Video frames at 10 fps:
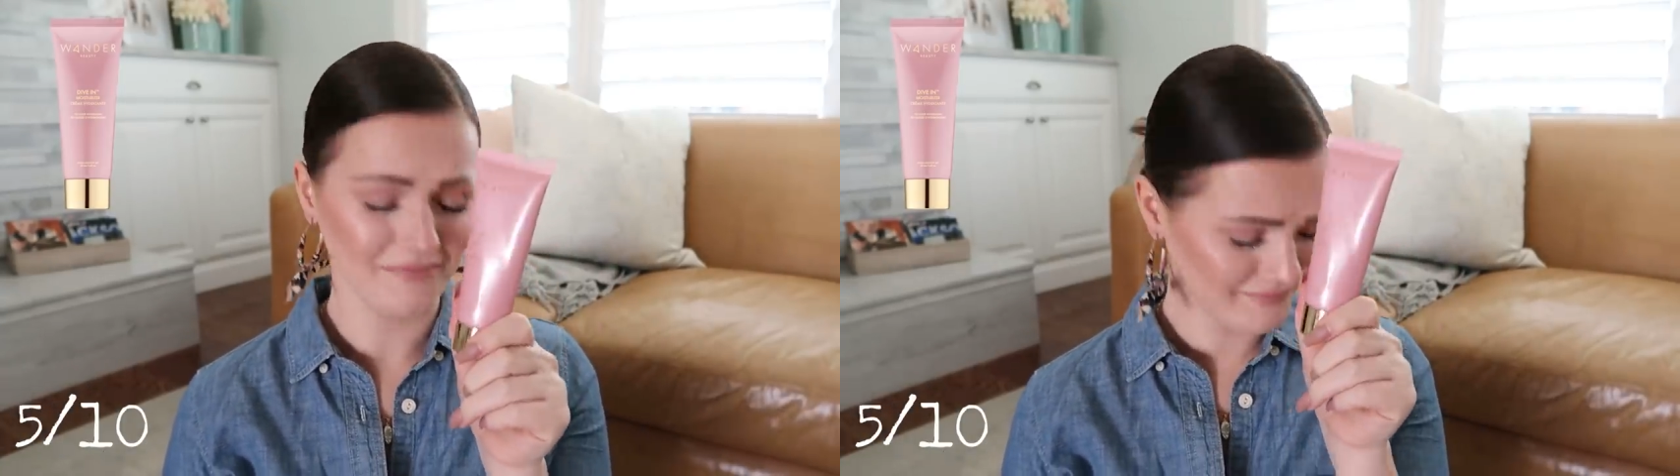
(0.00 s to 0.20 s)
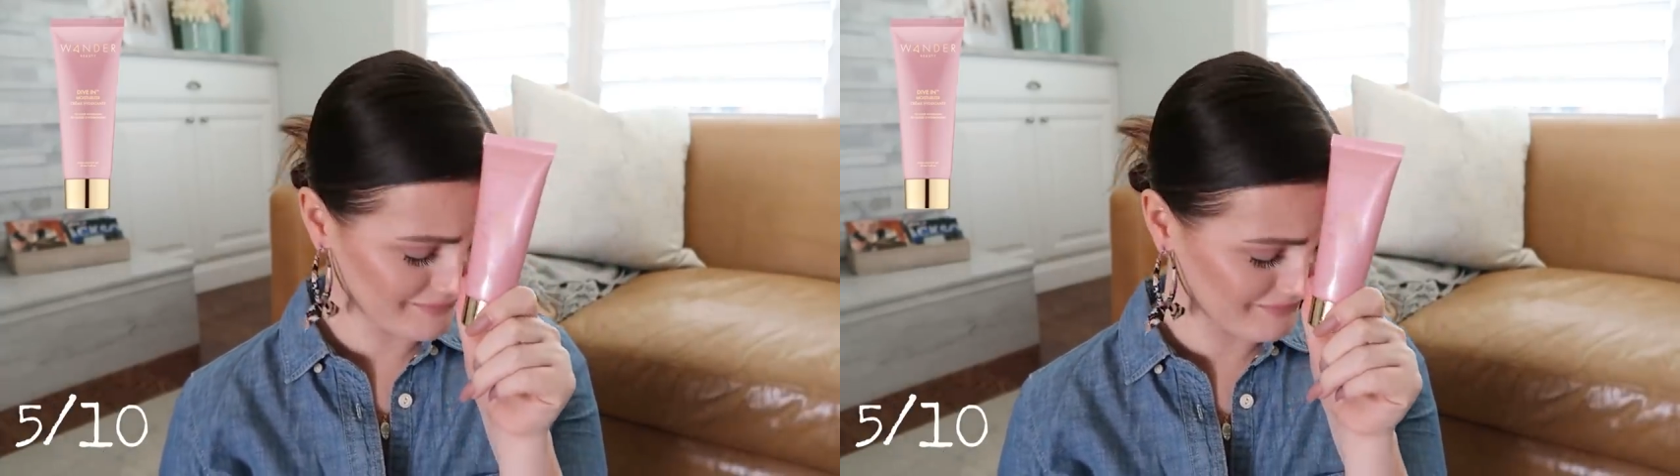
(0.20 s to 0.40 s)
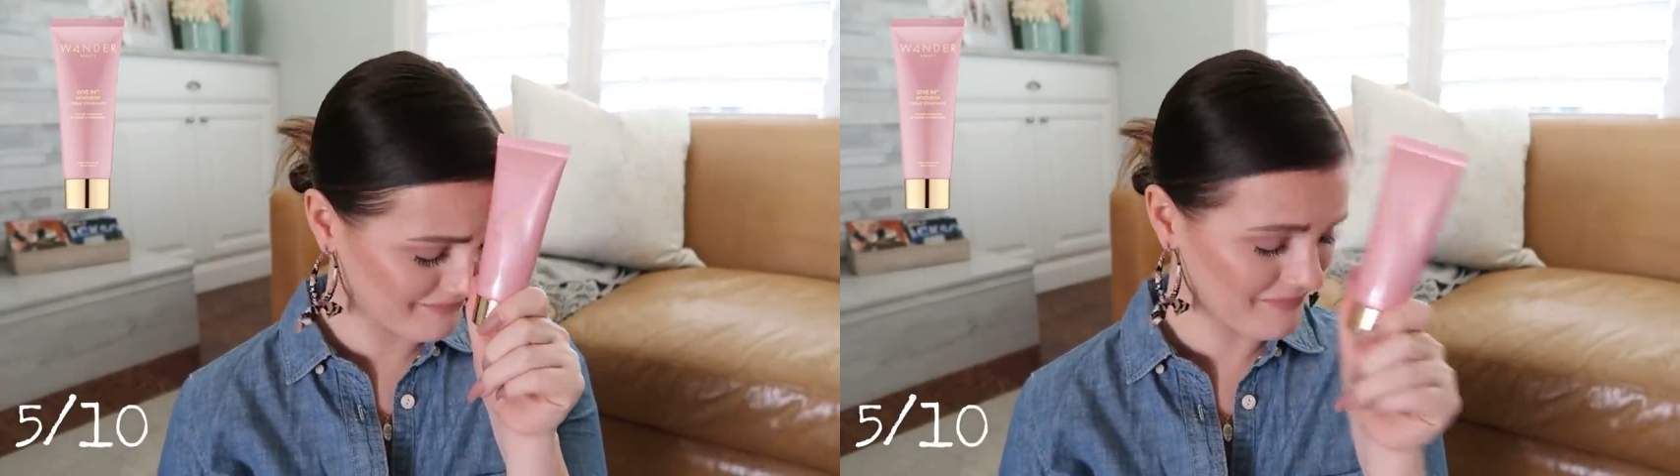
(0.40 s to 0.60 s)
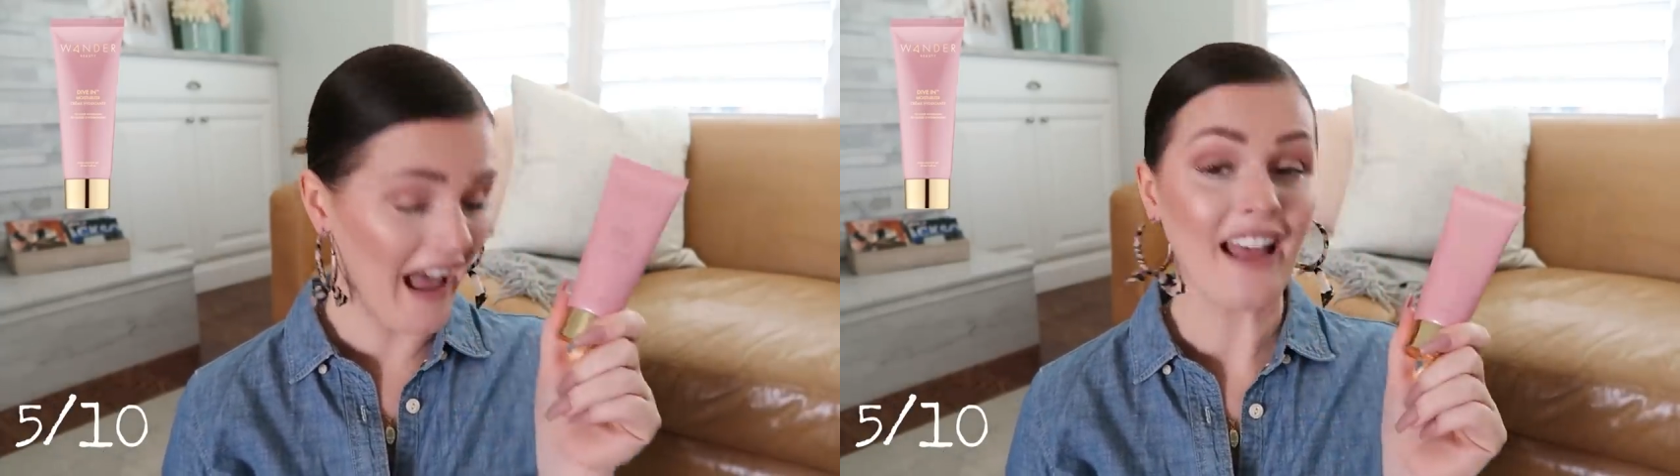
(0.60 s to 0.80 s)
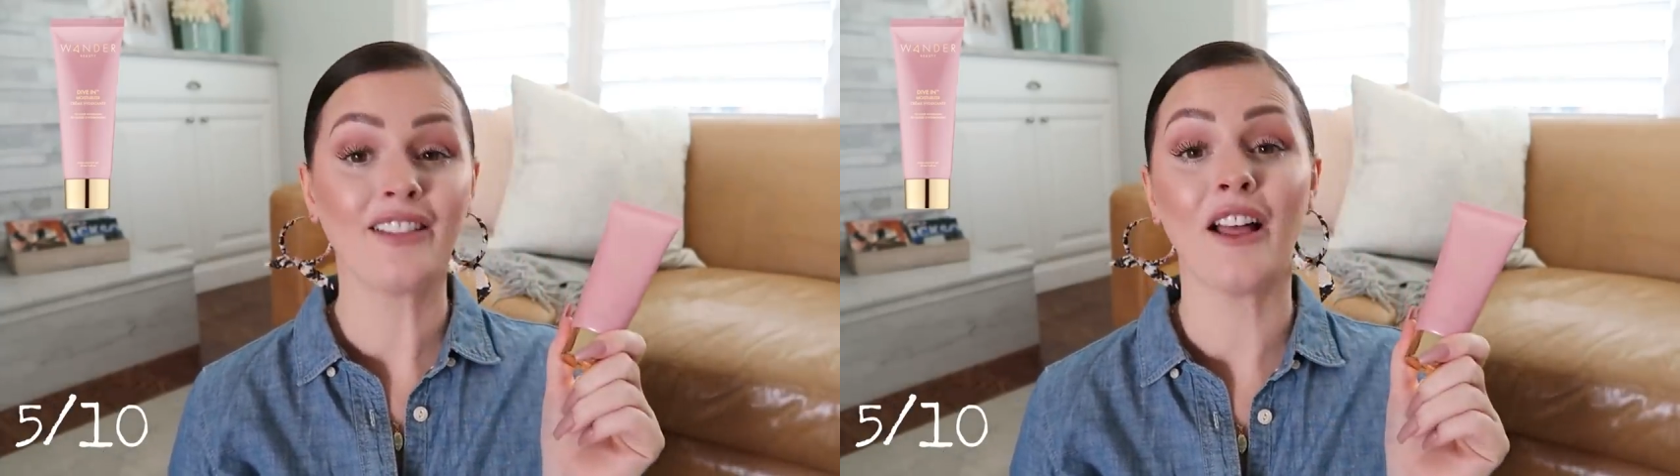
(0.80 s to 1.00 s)
Mm,
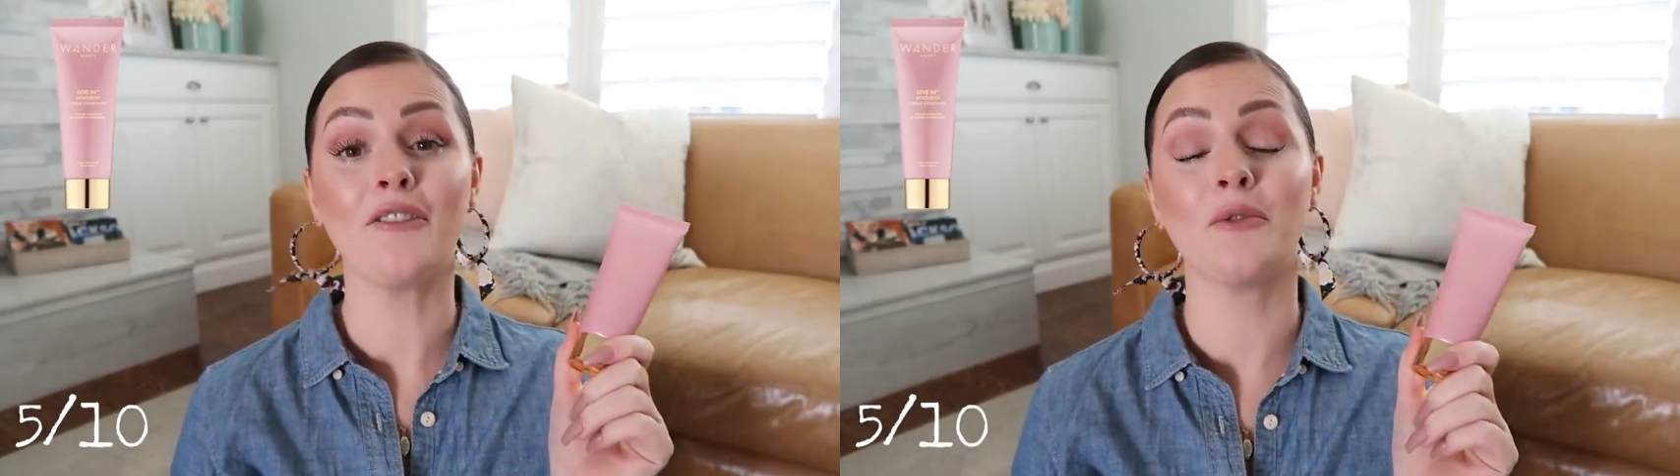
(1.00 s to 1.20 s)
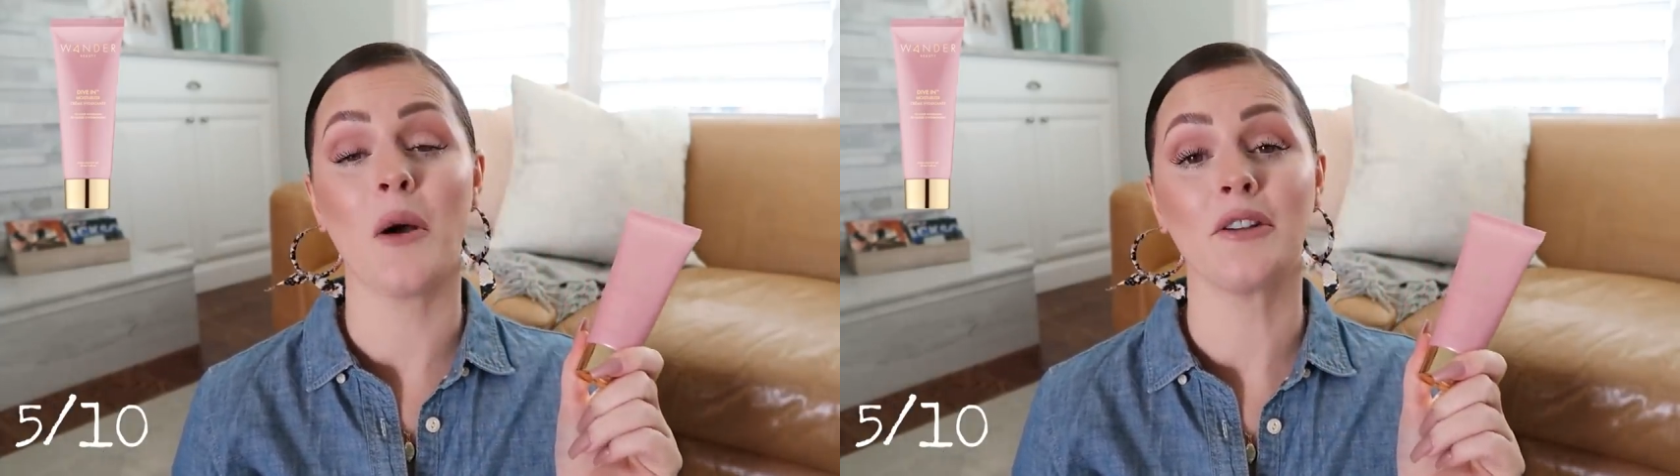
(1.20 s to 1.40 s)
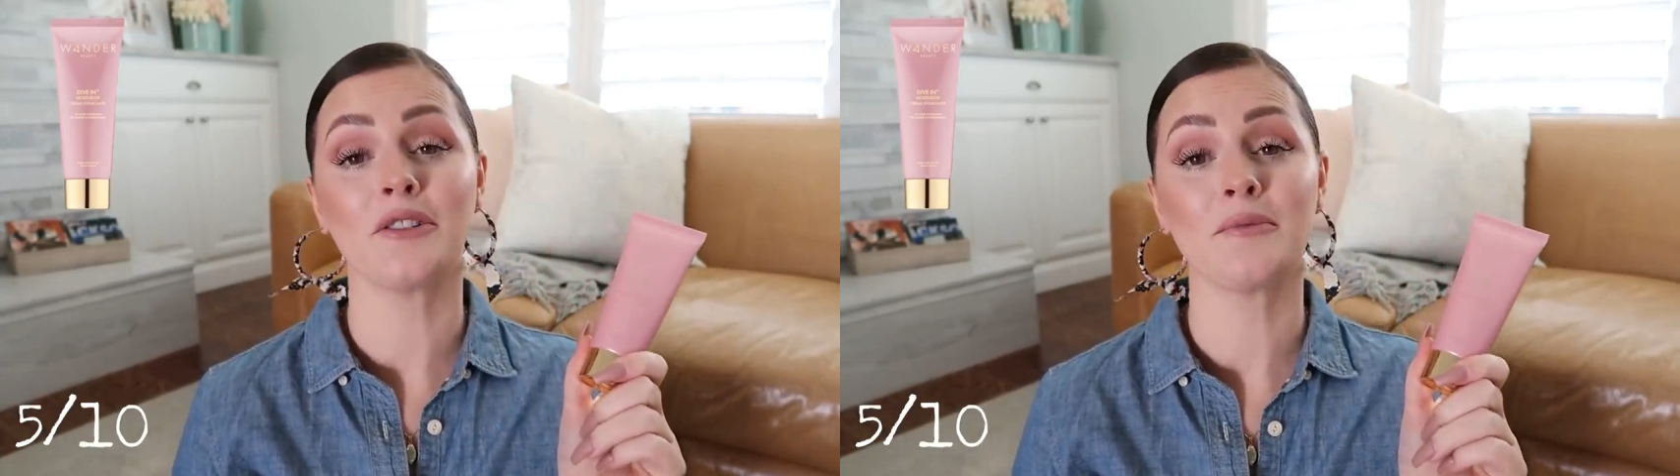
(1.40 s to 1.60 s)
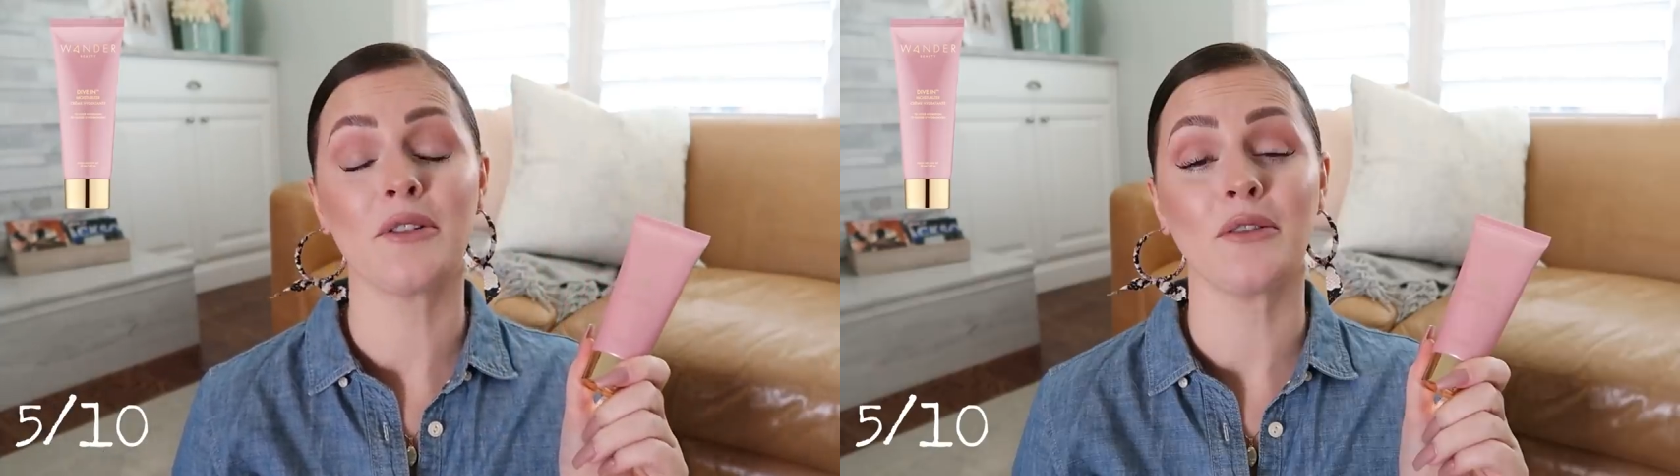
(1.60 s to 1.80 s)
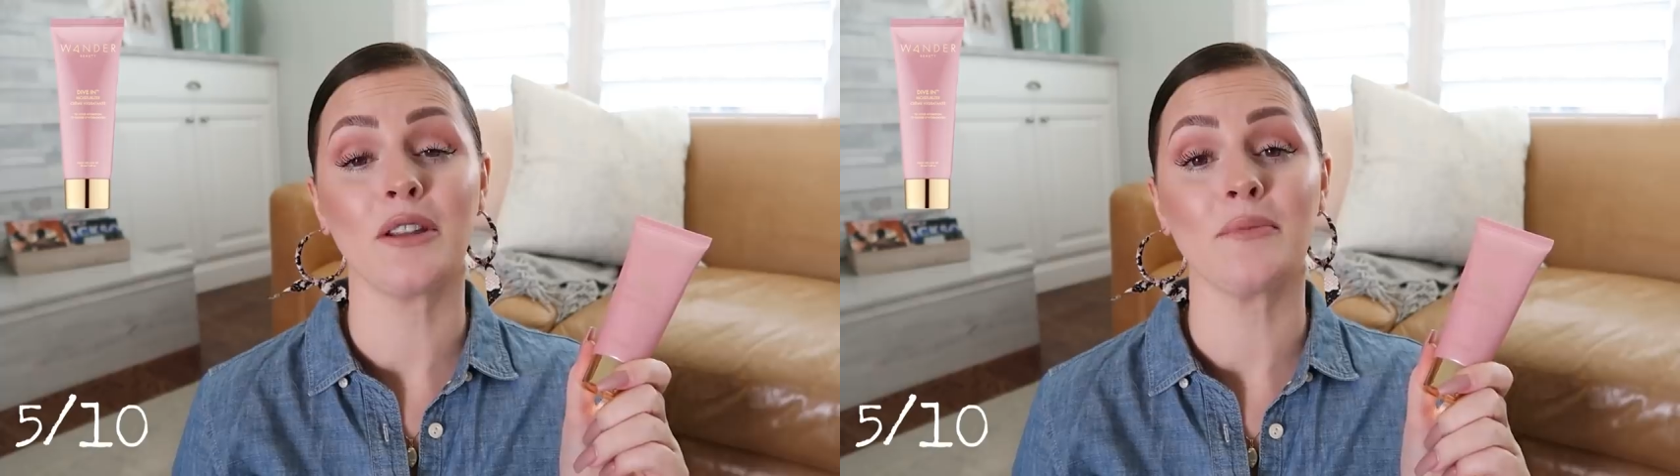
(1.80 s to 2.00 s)
I love Wander
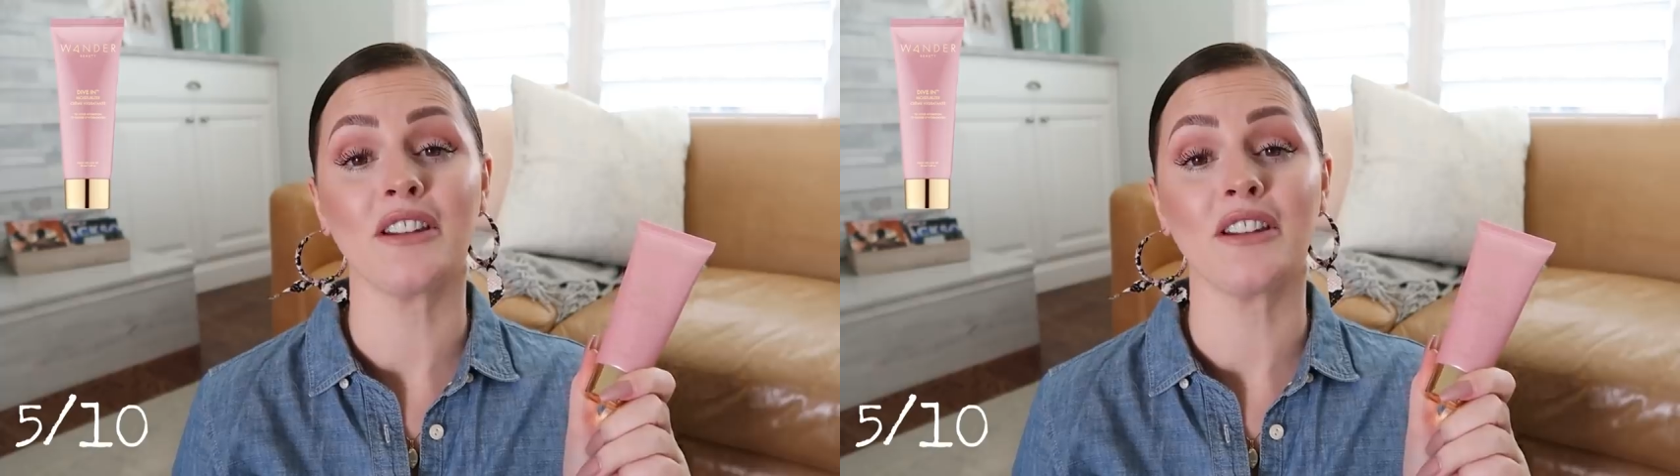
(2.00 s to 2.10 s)
Beauty,